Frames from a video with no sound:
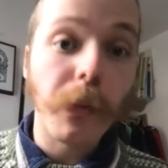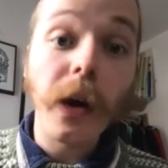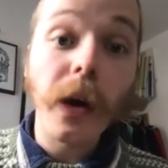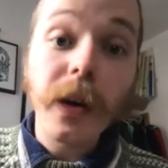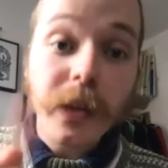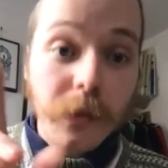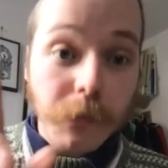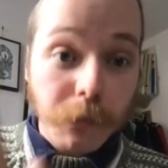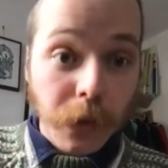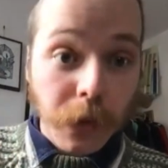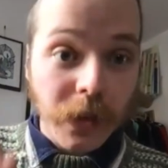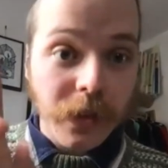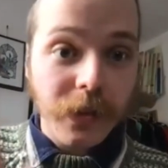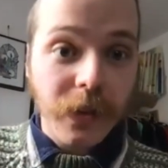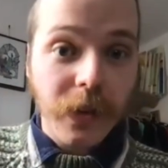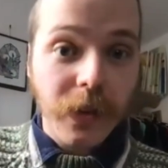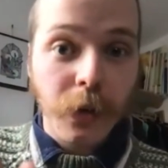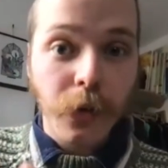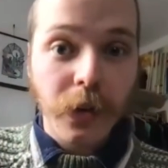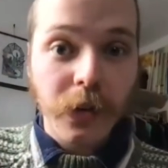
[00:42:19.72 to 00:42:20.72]
but
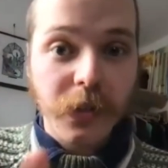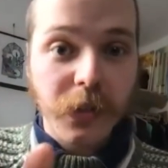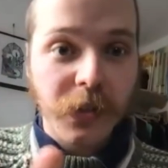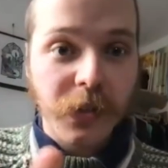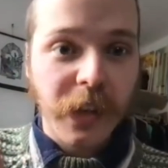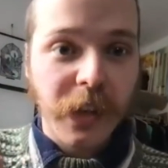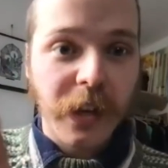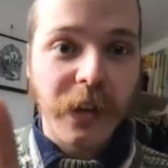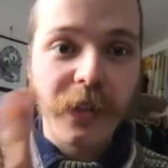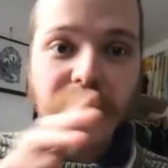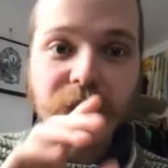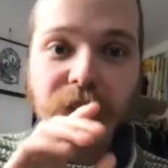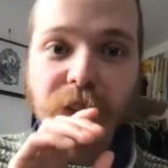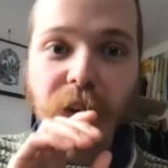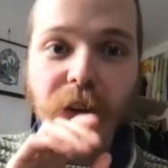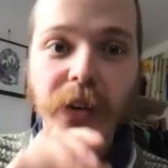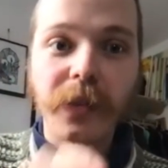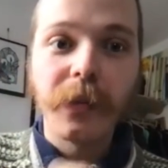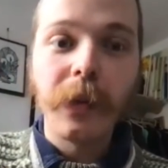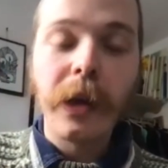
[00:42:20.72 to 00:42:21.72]
I want to say,
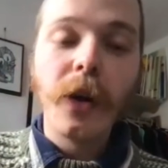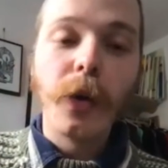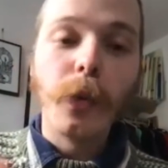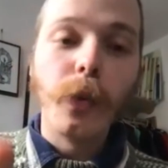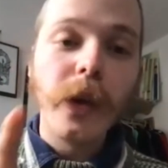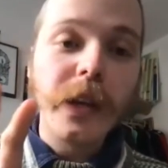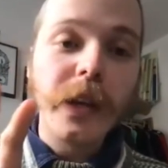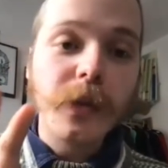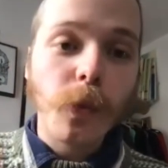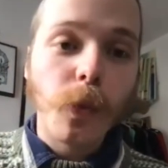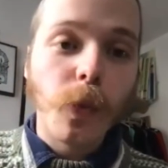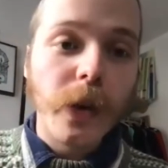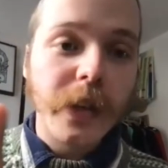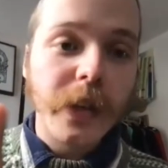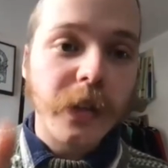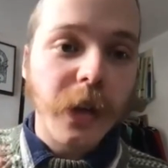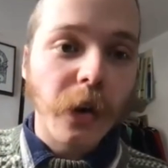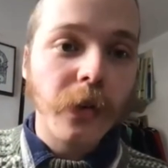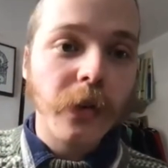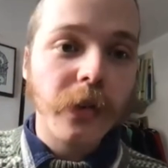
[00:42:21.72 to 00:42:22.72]
sorry,
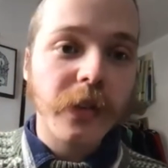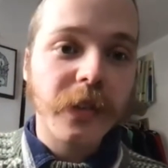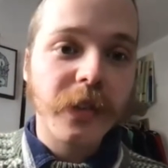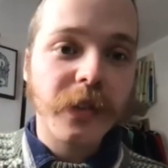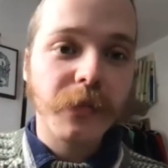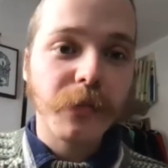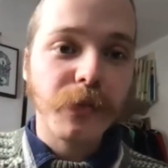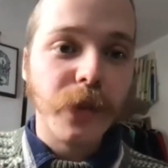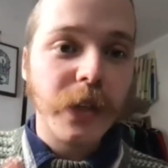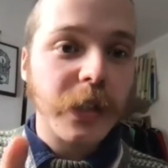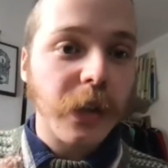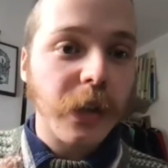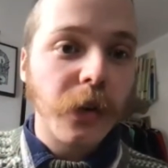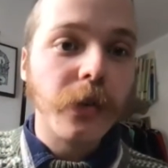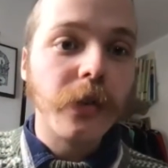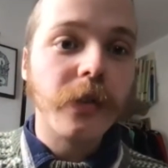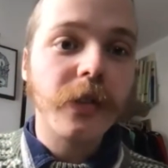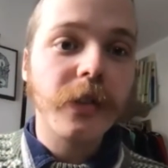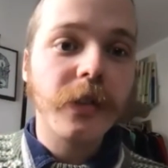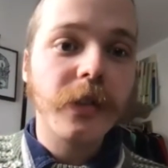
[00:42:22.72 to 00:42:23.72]
we
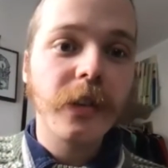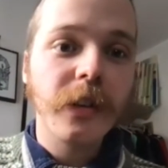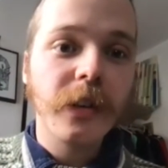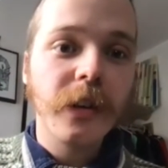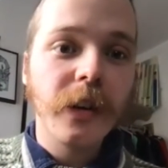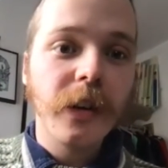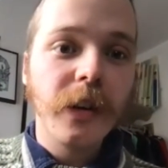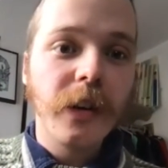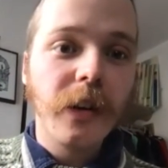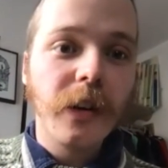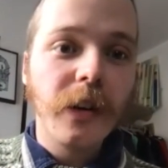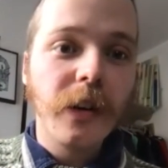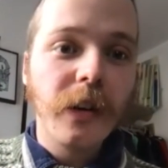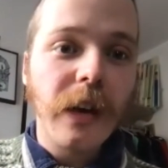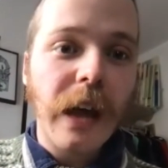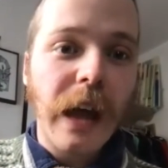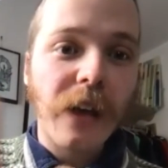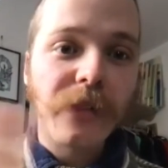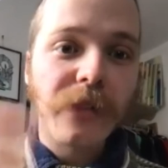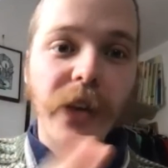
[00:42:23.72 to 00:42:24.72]
don't
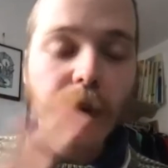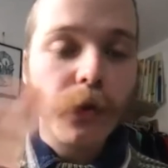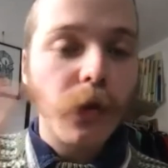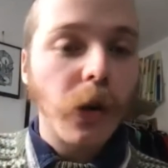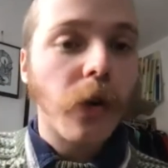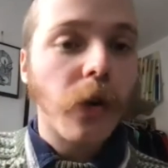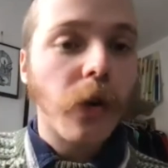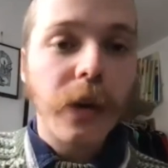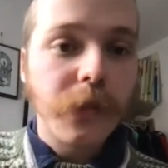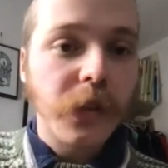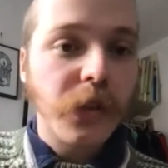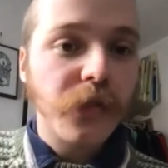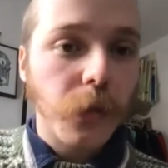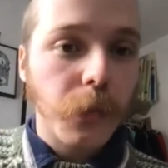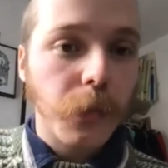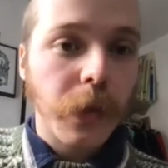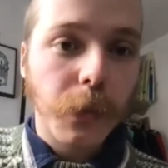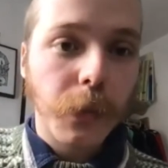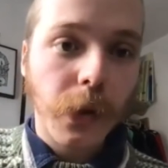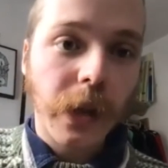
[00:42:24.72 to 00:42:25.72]
have any requirements for
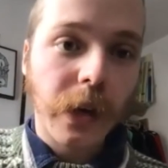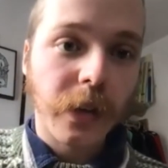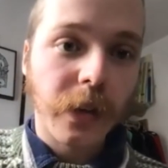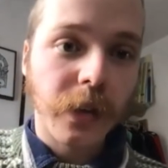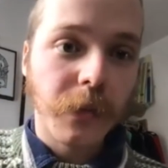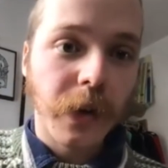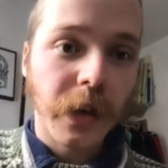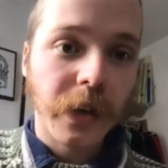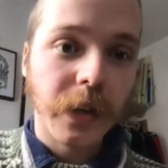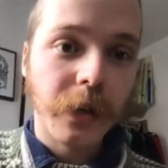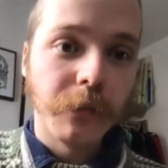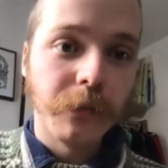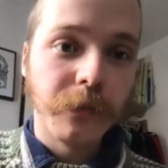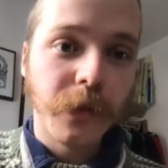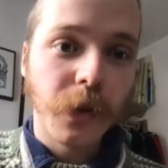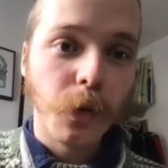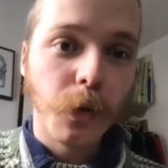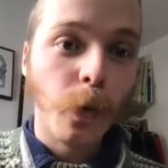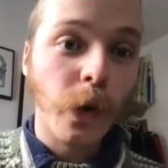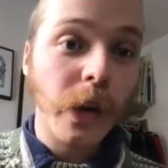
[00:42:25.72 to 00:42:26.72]
people getting the money.
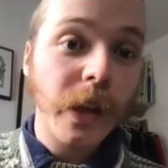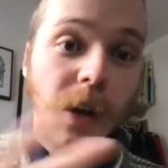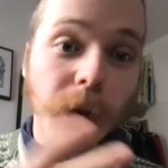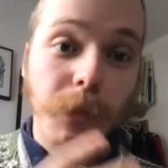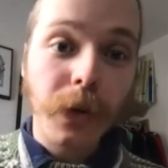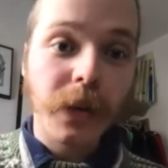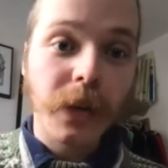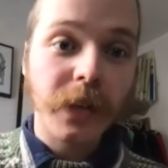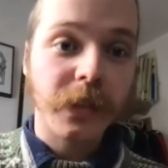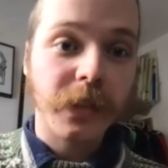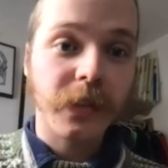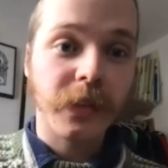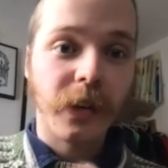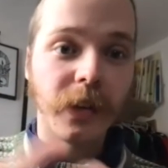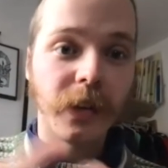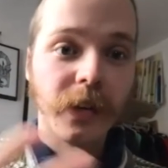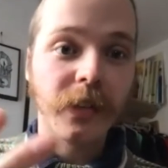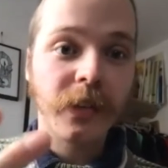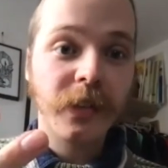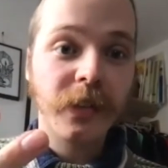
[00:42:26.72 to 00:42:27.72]
We are
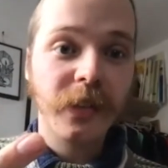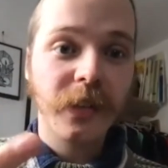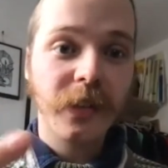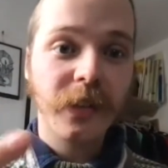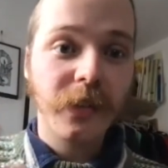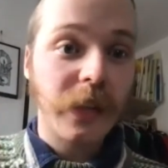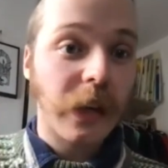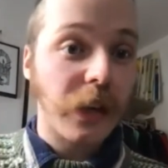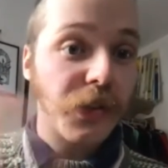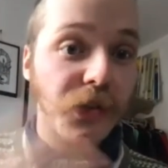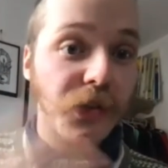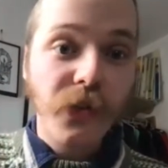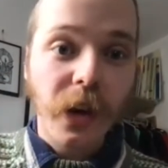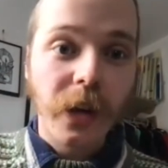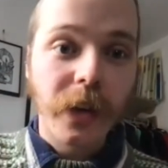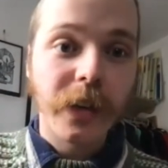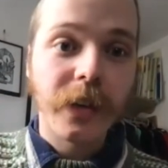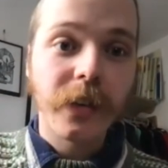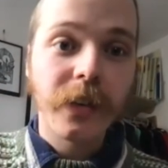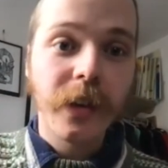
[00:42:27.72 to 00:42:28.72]
politicized. That's
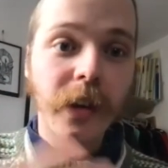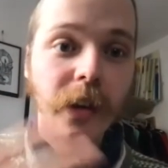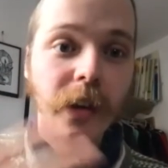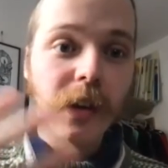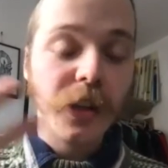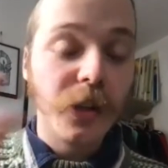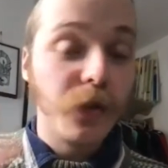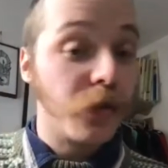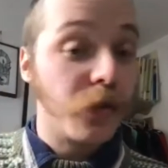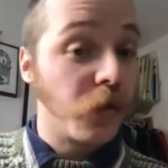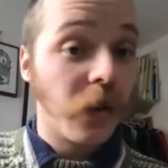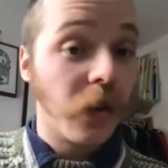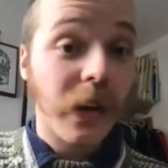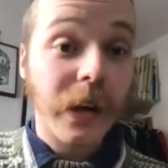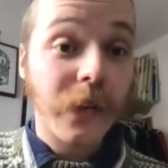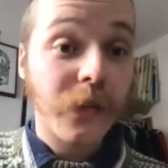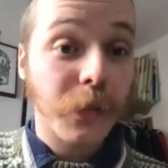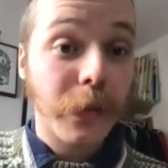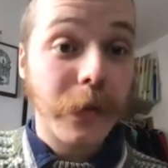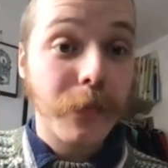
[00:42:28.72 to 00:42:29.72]
fine. You do not
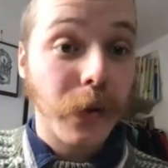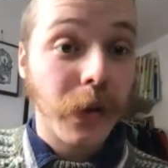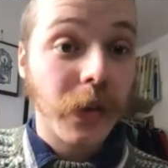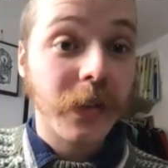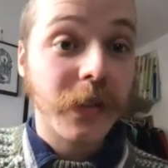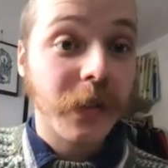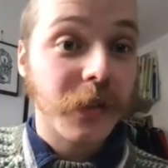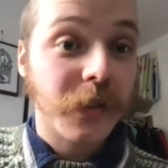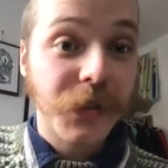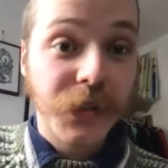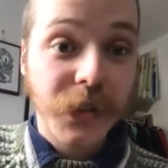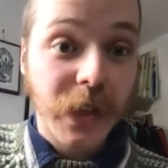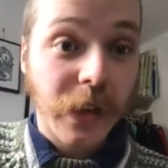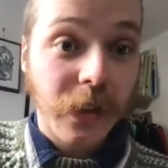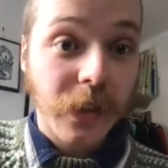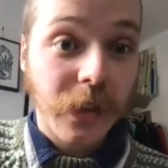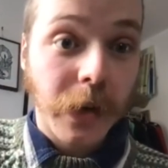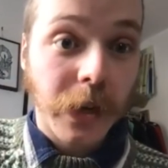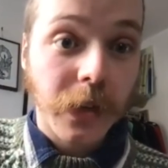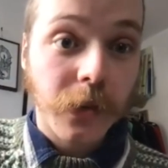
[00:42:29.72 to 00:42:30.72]
have to be political to get
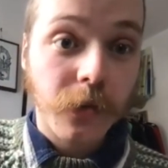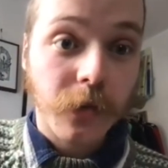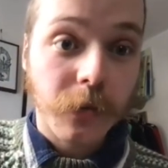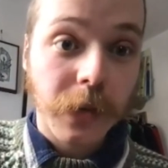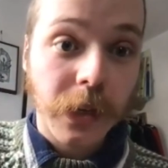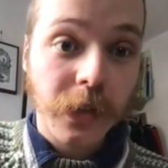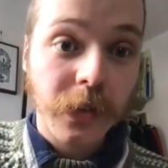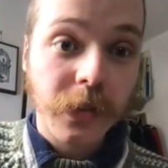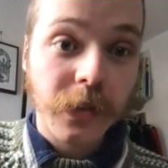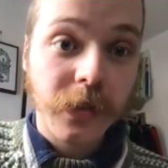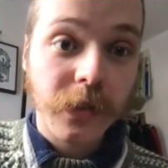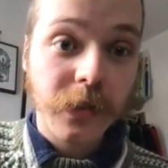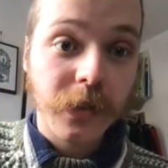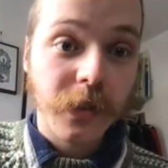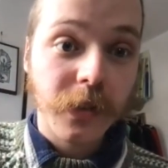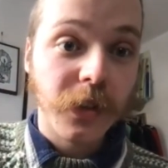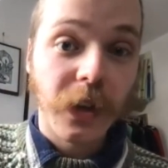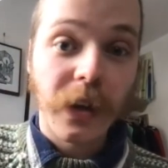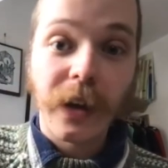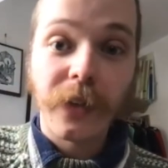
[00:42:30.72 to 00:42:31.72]
the money from us.
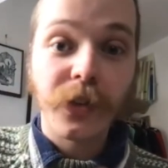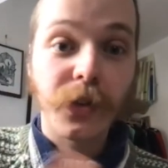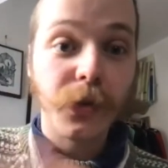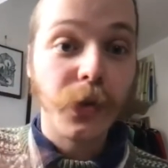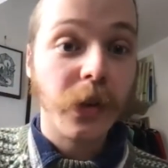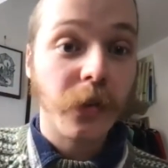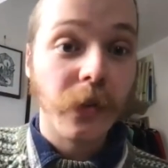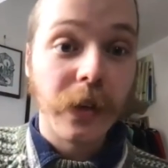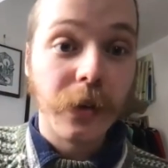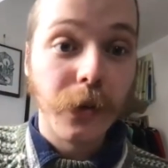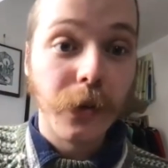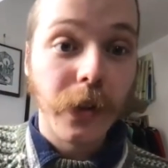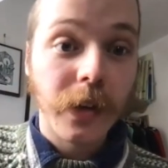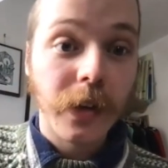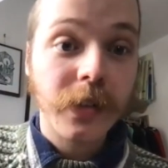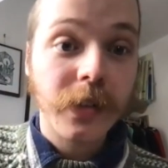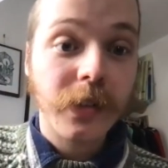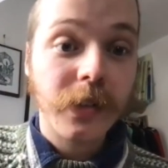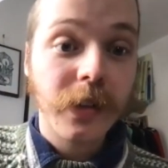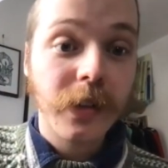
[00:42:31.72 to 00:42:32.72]
You don't have to agree with
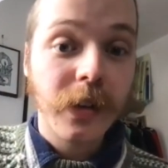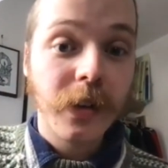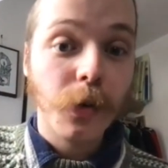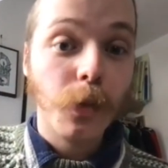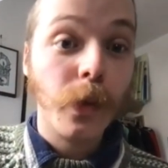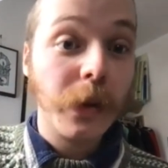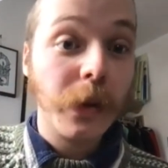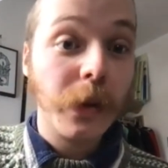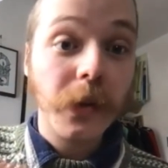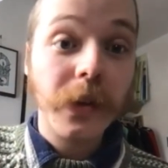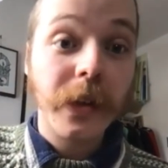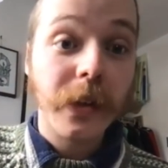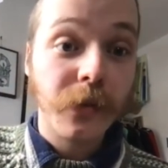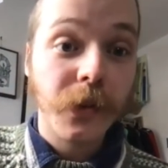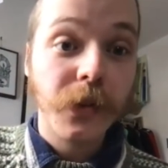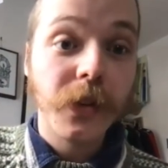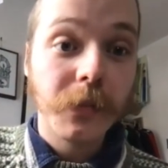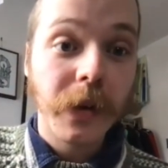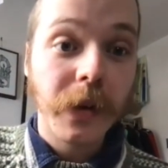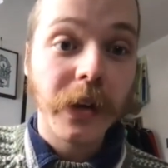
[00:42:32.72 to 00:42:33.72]
us. We will give
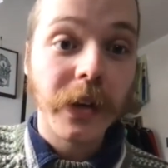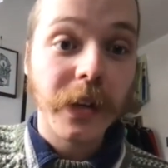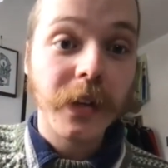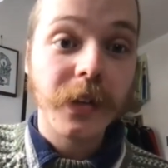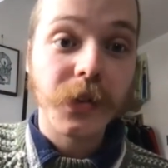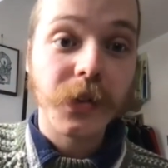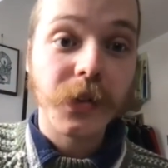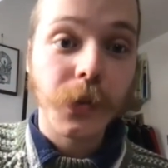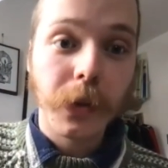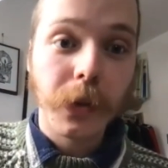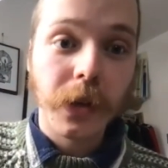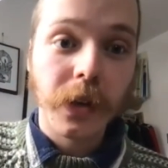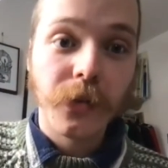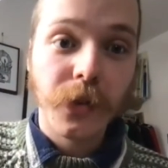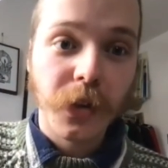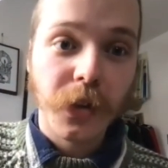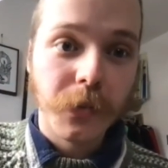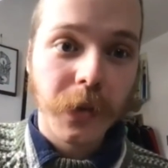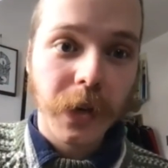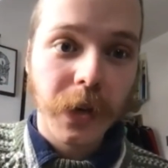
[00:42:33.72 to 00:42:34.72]
you the money because we believe
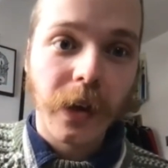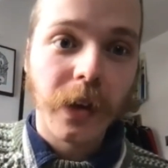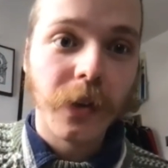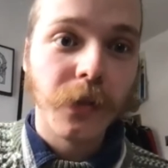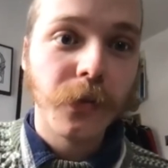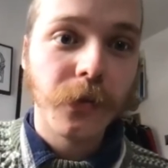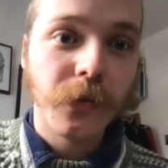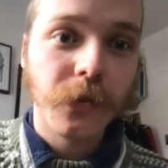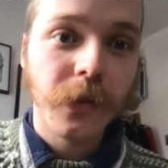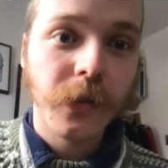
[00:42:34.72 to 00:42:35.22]
human life